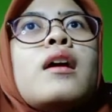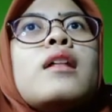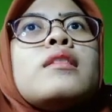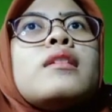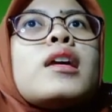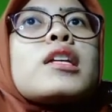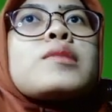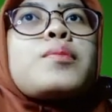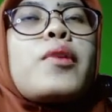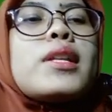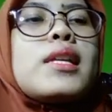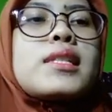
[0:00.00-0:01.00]
The next
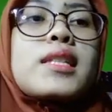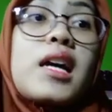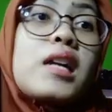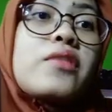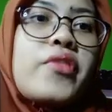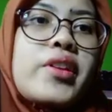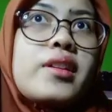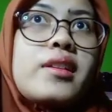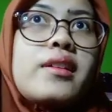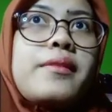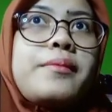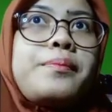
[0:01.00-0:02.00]
point is
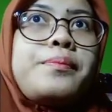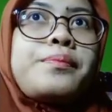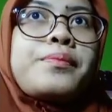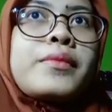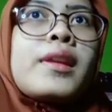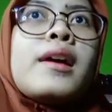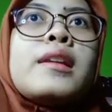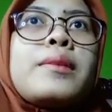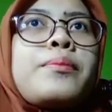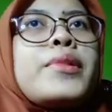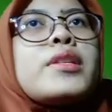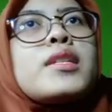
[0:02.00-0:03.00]
confident. The
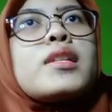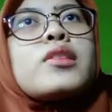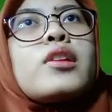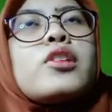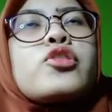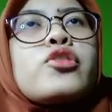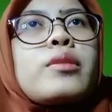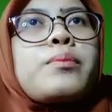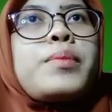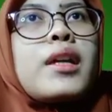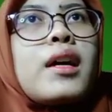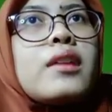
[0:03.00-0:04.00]
presenter should
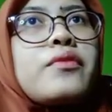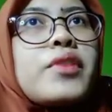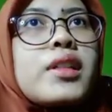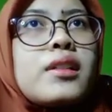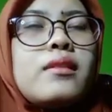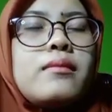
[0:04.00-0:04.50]
be confident